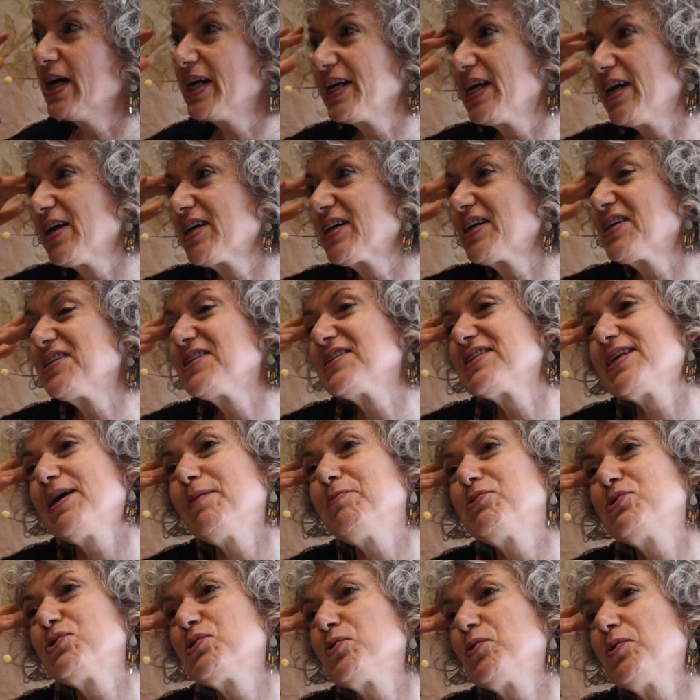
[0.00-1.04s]
and that
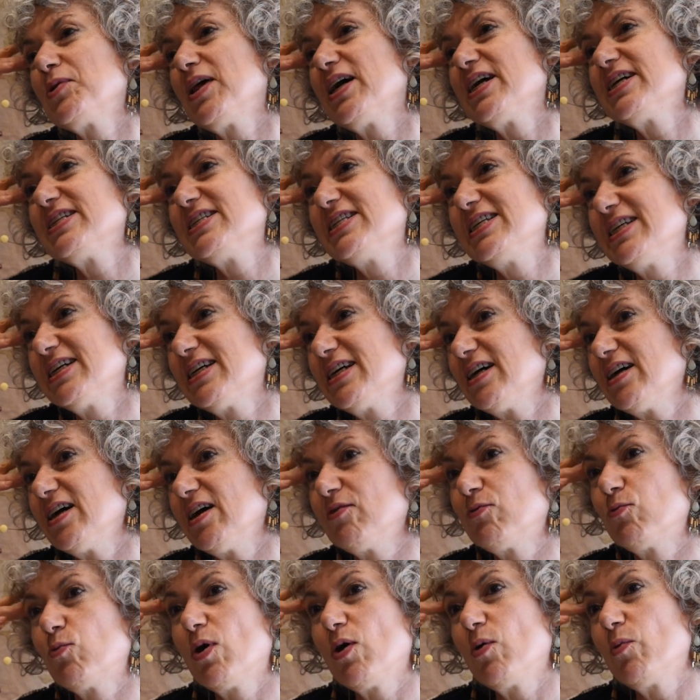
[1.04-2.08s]
conceptual idea
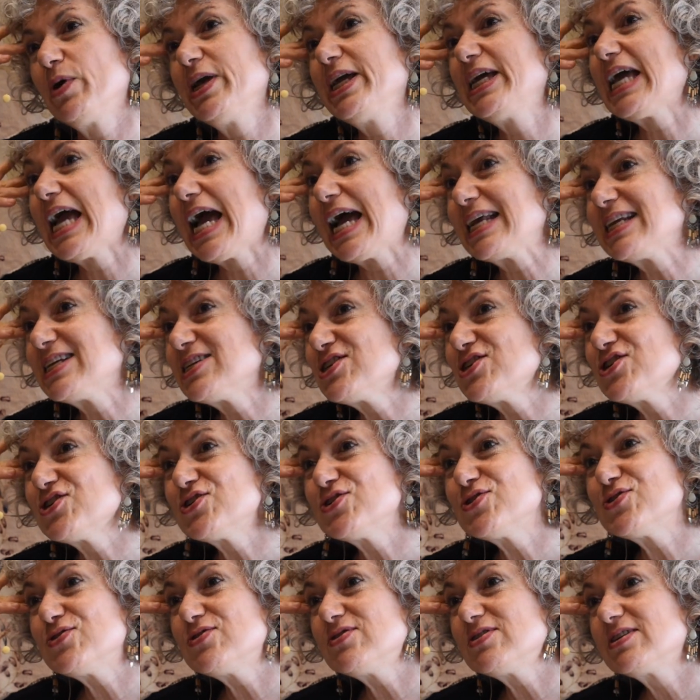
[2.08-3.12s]
of what we can
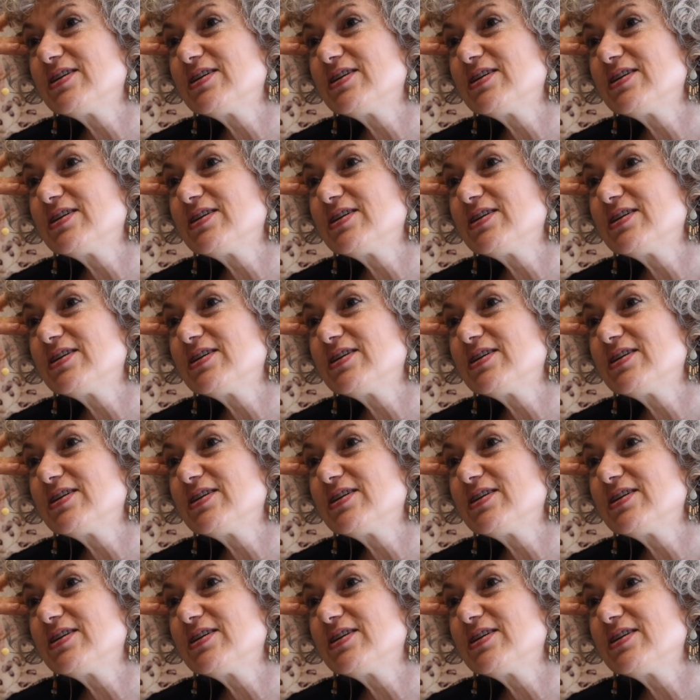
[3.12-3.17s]
do